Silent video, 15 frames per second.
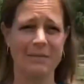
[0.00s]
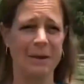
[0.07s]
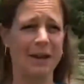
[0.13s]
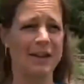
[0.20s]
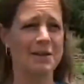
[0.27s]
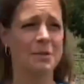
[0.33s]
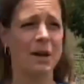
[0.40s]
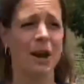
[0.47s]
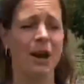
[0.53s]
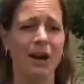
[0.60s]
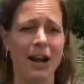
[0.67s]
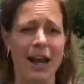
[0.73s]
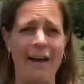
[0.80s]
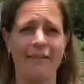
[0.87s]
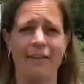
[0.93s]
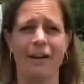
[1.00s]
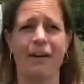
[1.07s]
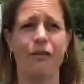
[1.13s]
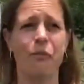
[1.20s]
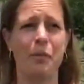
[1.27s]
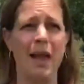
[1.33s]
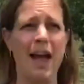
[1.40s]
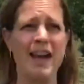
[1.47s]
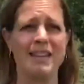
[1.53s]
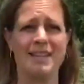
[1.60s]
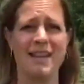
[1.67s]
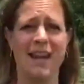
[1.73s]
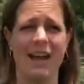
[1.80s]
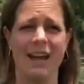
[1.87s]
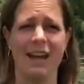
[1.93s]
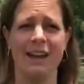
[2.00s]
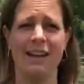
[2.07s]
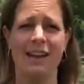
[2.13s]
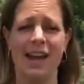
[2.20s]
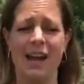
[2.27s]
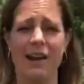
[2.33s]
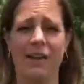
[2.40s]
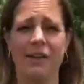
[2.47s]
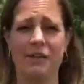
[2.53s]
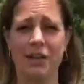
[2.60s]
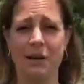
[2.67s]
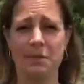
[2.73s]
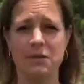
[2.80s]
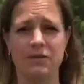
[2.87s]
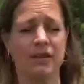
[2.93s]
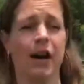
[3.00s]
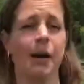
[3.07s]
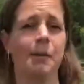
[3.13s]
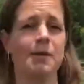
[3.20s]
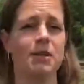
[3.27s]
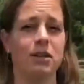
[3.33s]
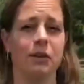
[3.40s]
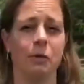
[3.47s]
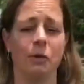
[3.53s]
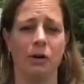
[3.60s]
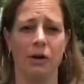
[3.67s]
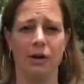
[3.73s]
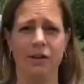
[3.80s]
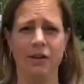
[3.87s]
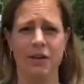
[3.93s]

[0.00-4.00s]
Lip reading: because we already have enough plastic and other types of garbage in the world.